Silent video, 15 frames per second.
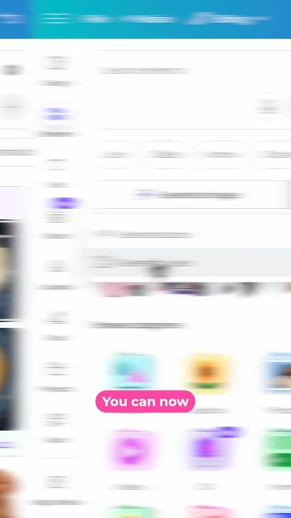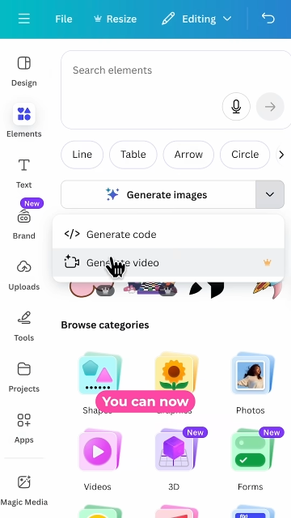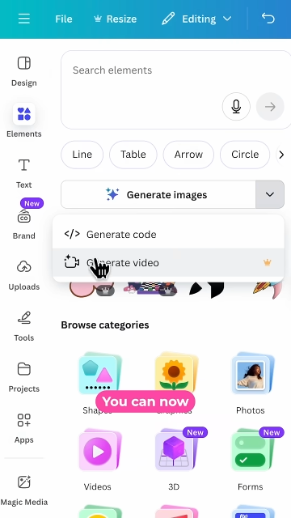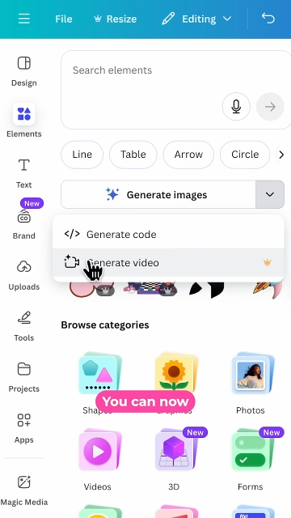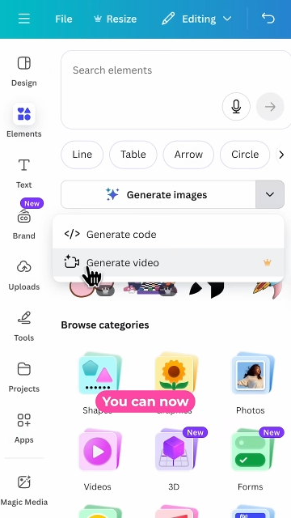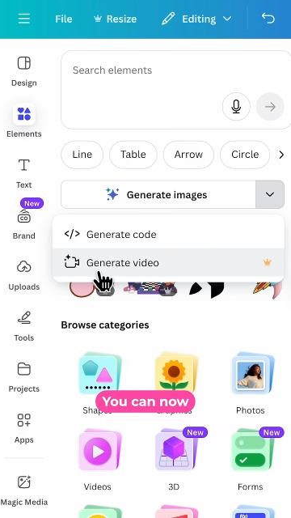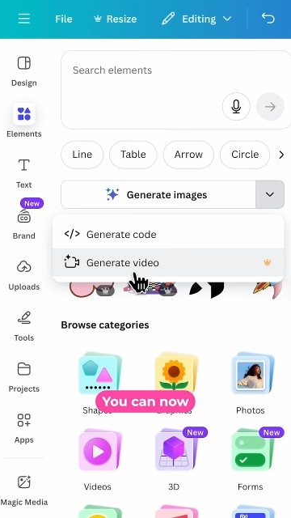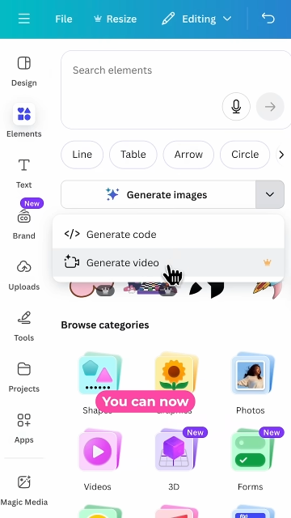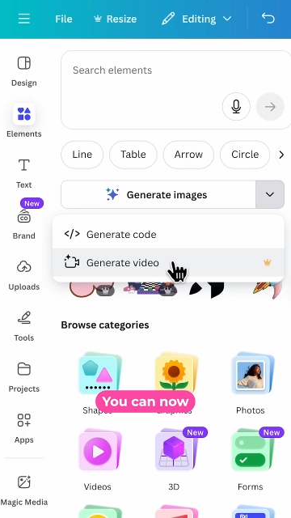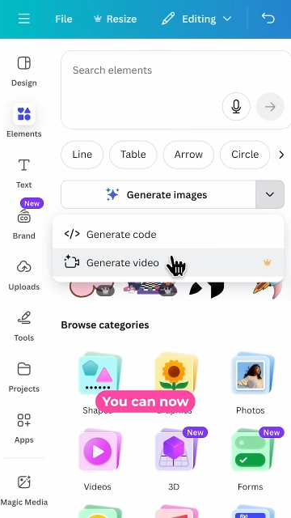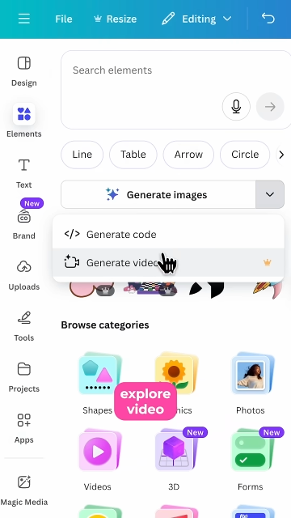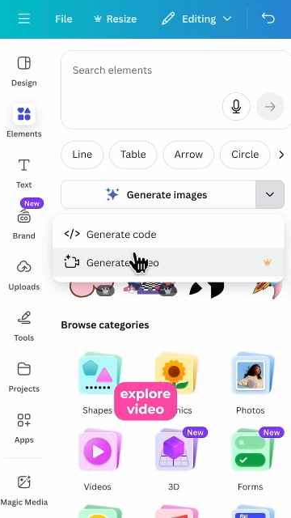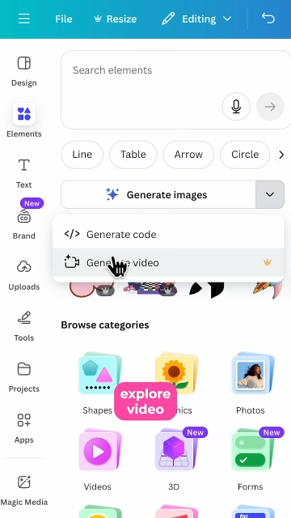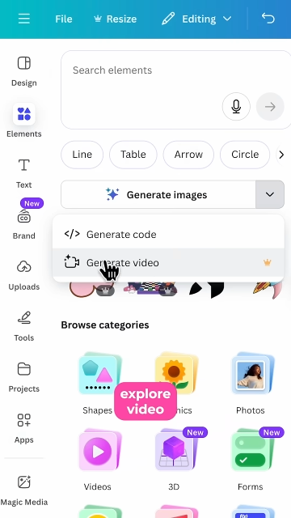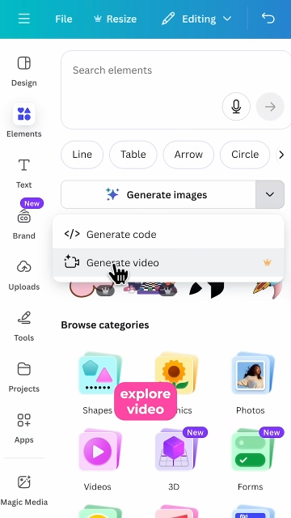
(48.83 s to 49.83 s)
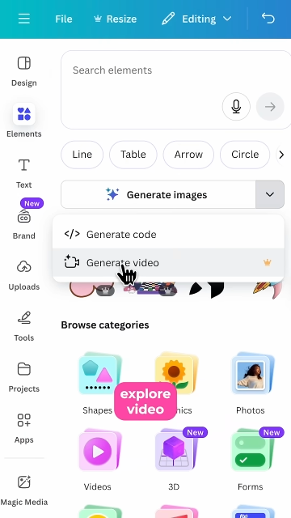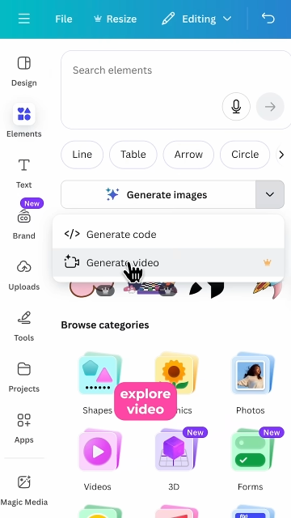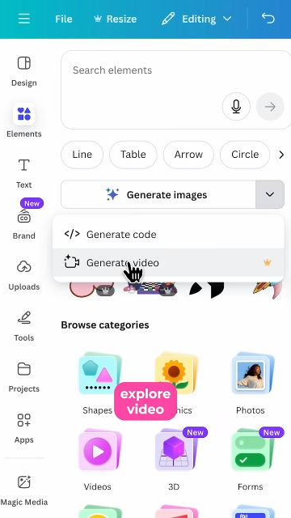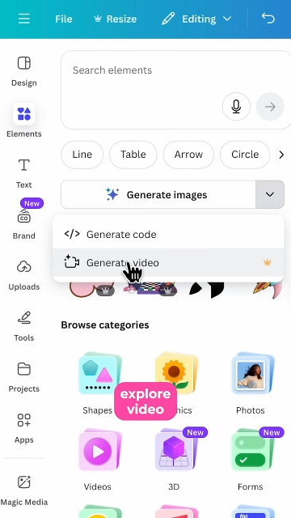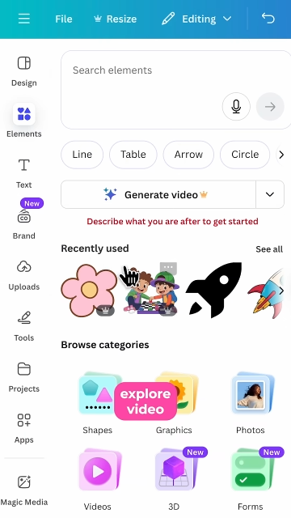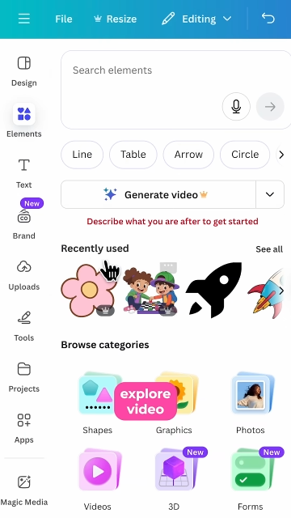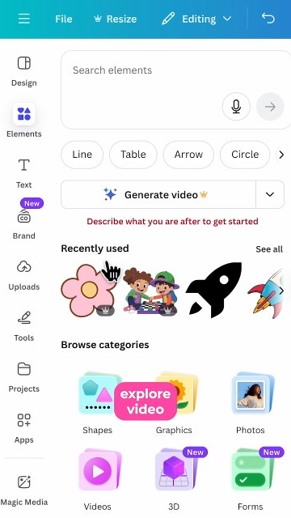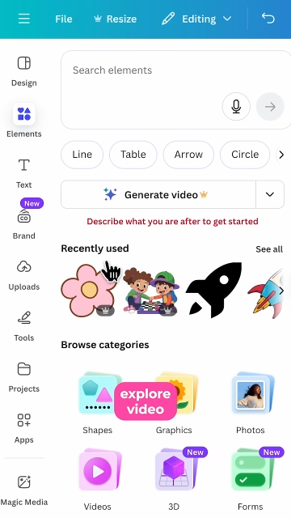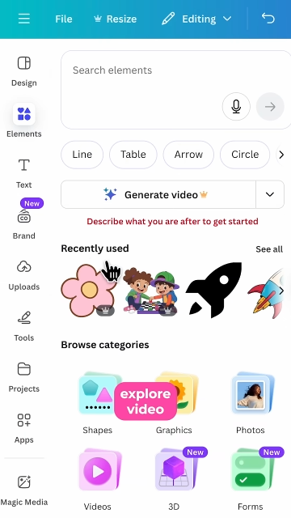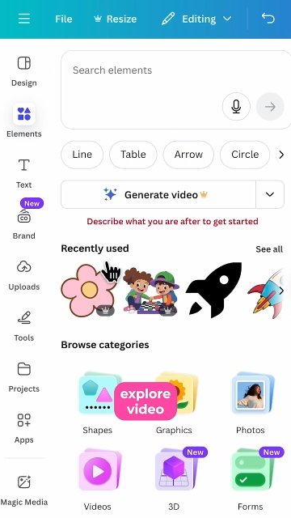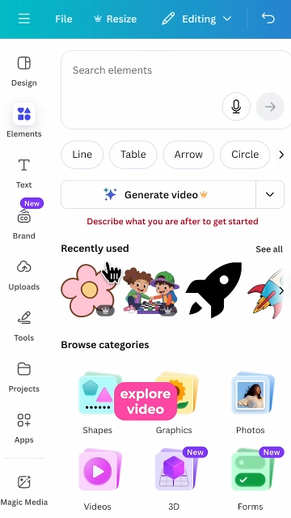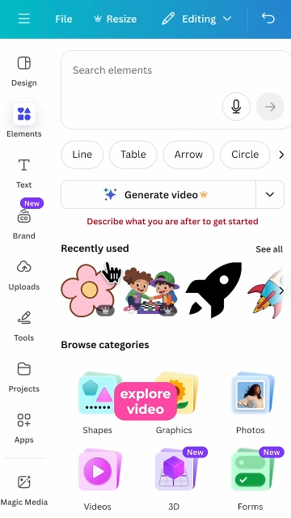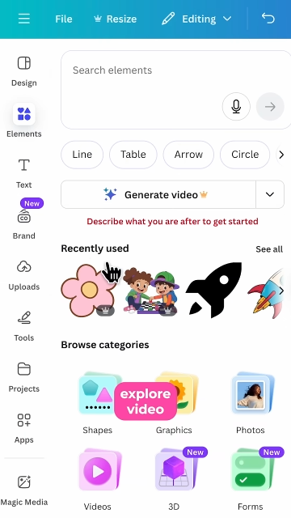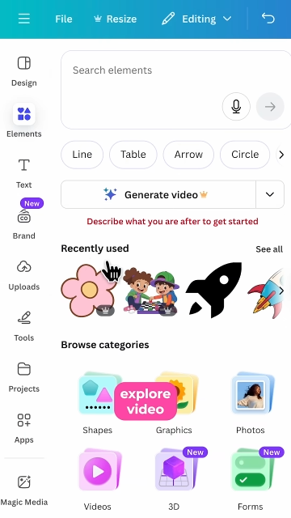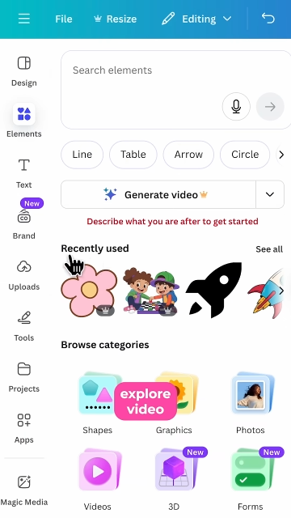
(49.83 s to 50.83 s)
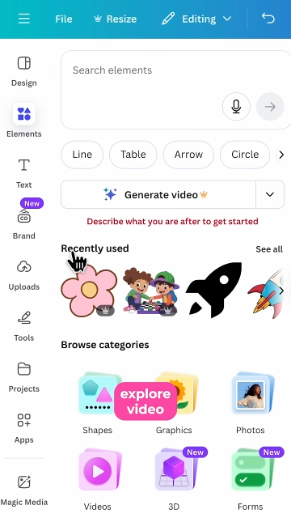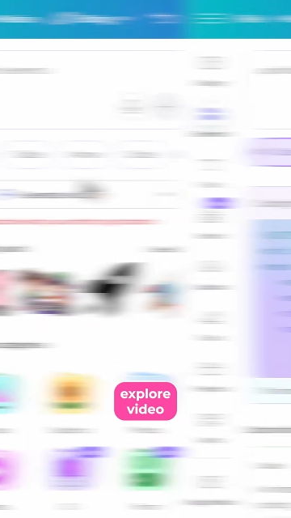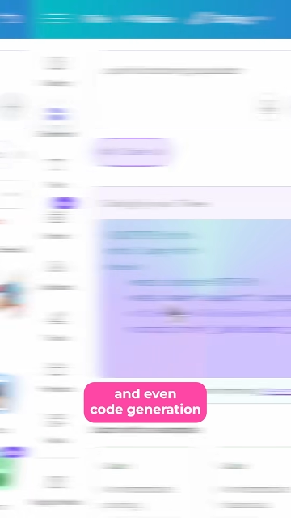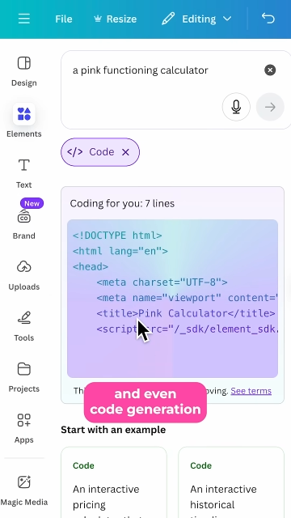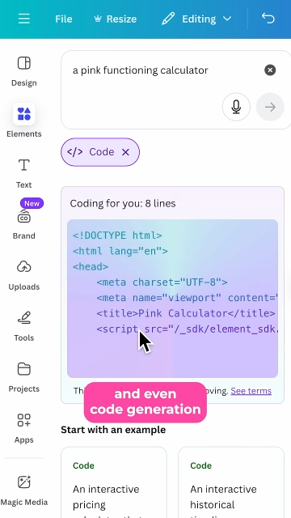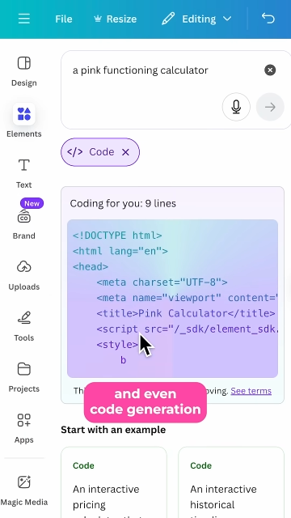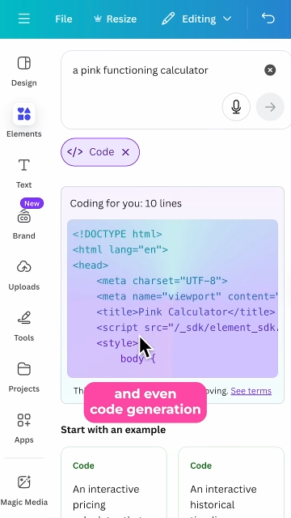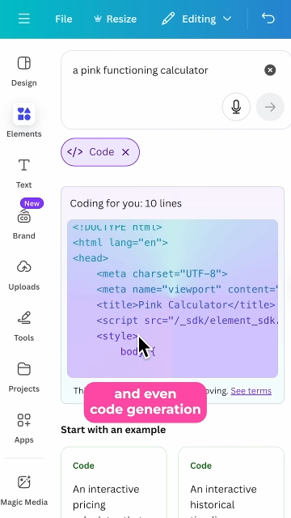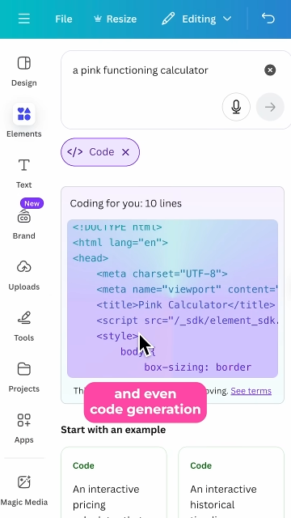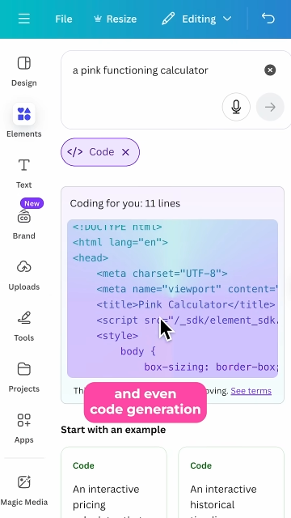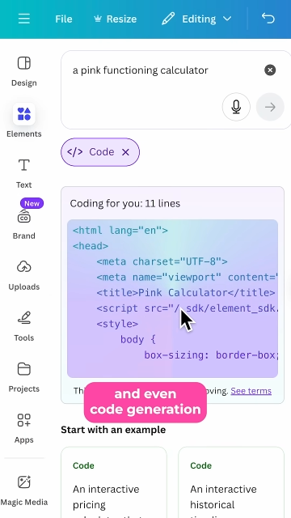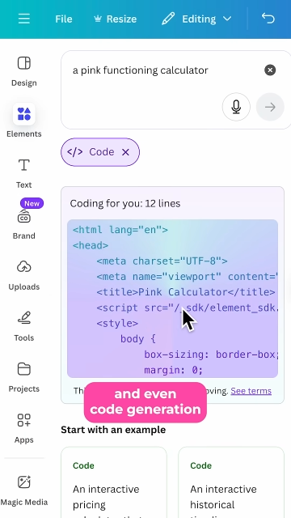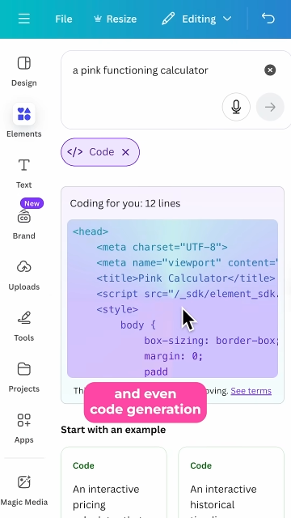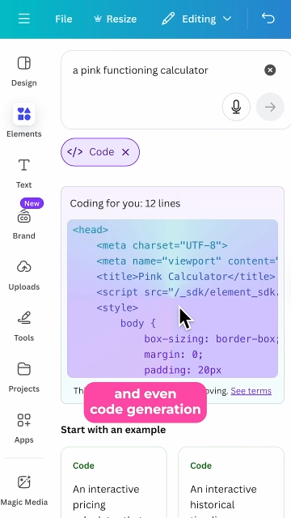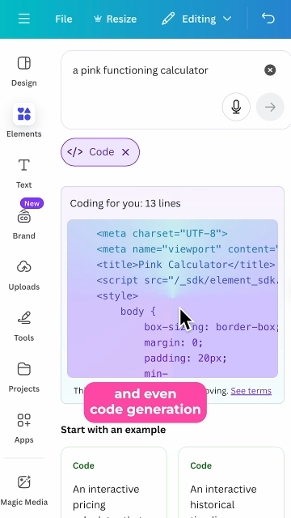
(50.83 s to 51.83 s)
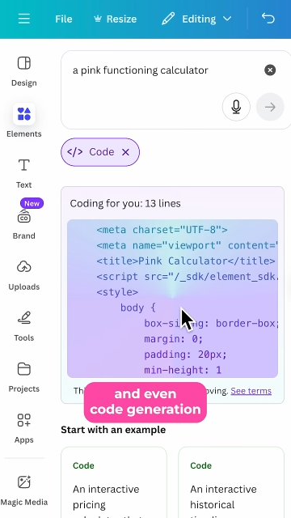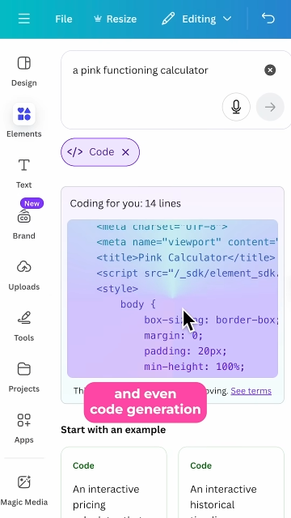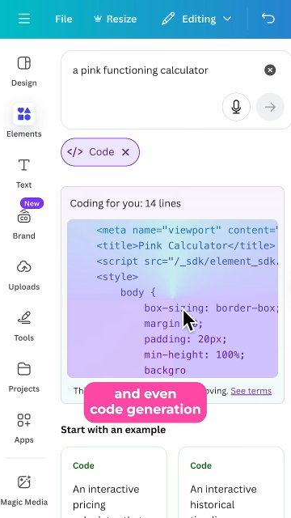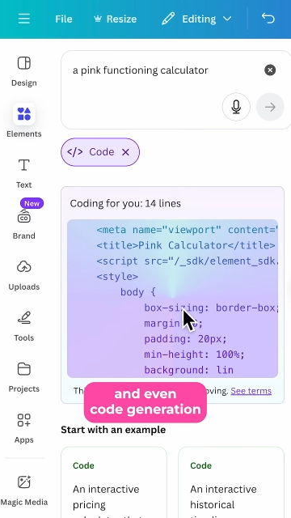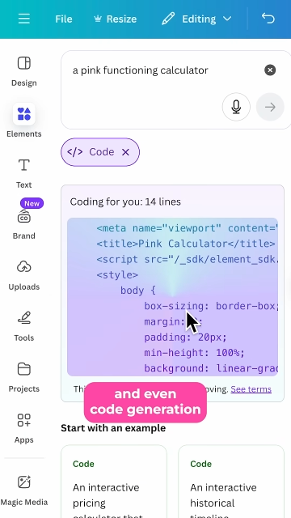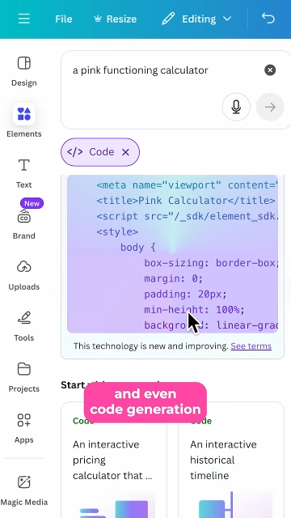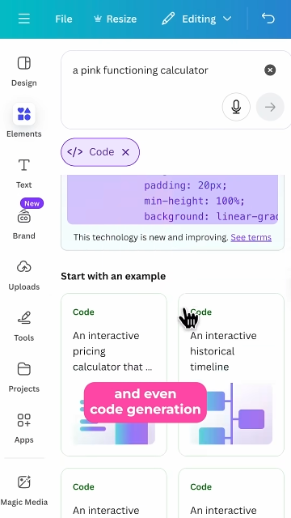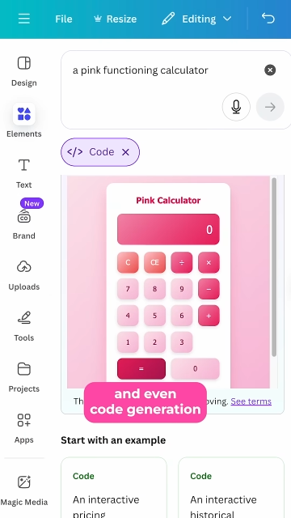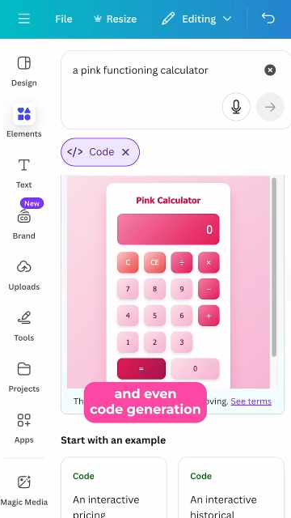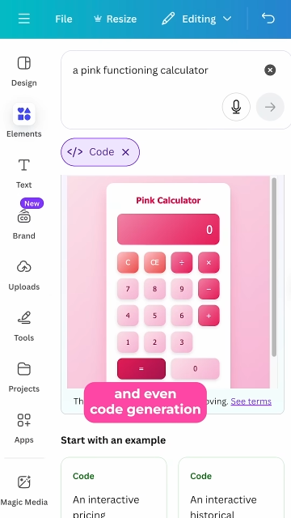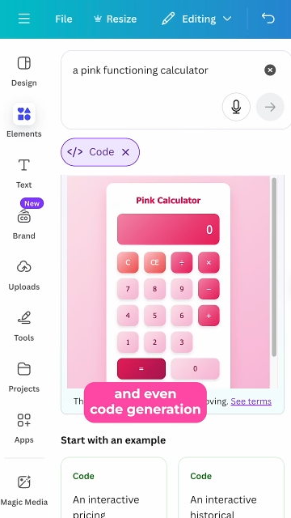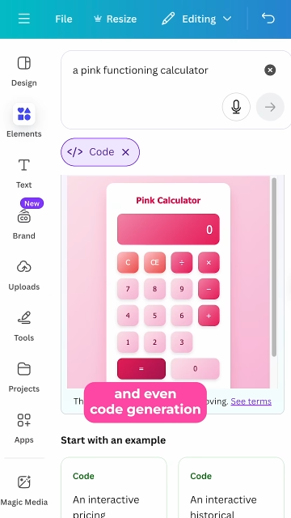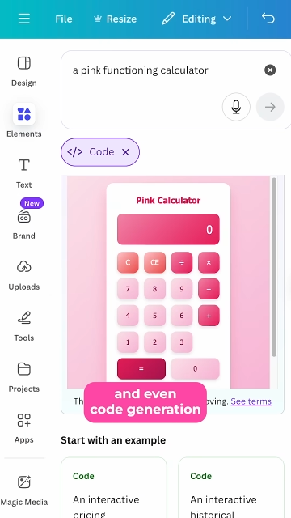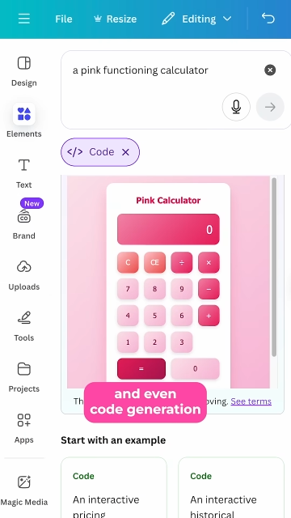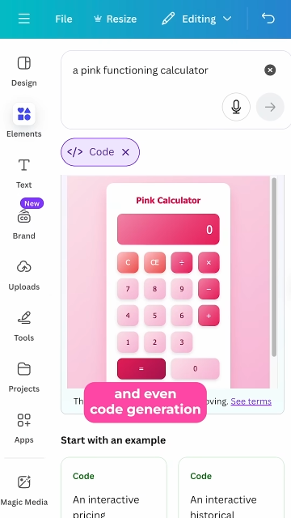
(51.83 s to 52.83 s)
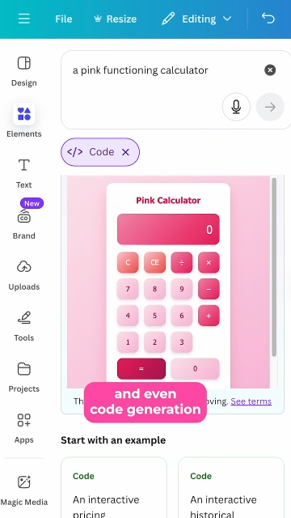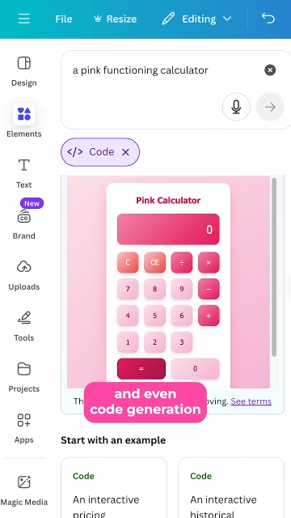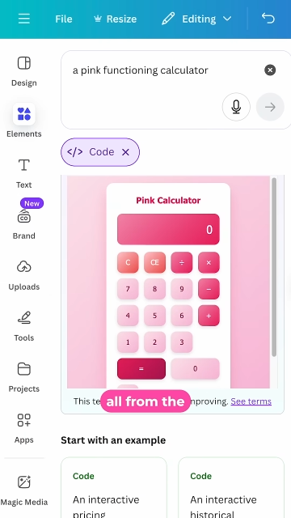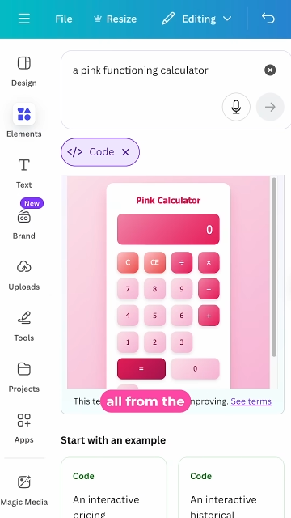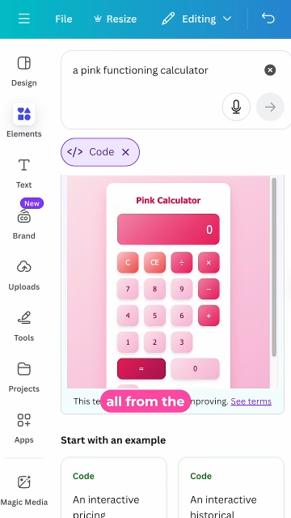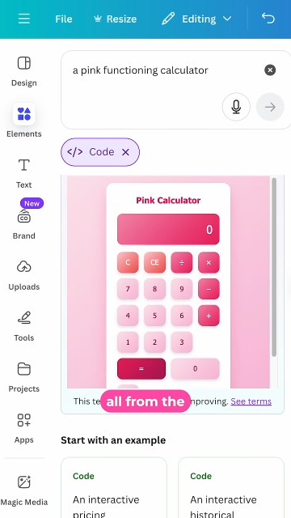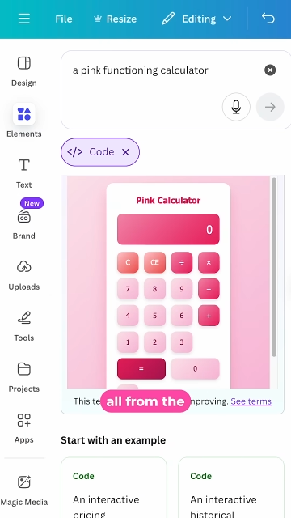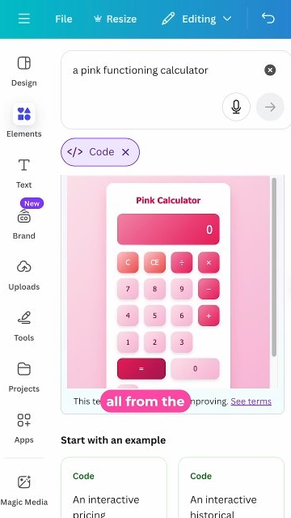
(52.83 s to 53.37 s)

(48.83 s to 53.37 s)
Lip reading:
No face is visible, so there are no lips to read.